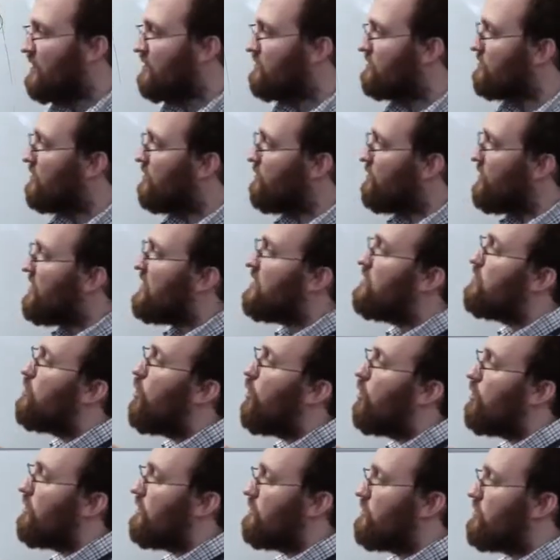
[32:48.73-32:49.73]
So a big
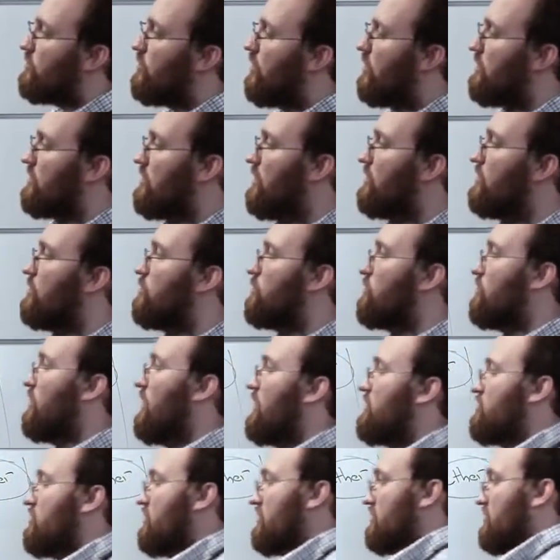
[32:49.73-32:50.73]
goal of the Cardano
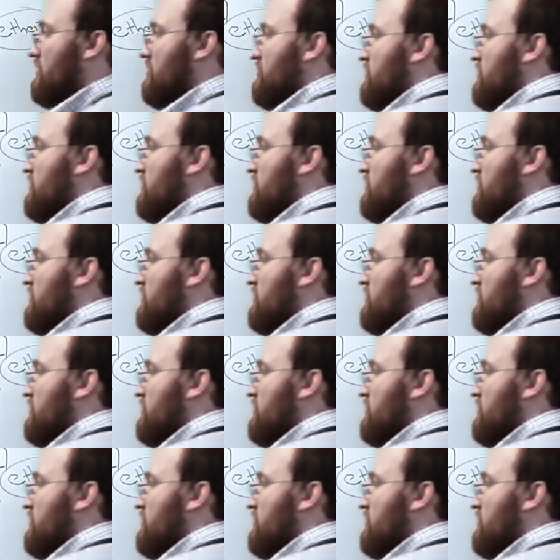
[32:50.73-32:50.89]
project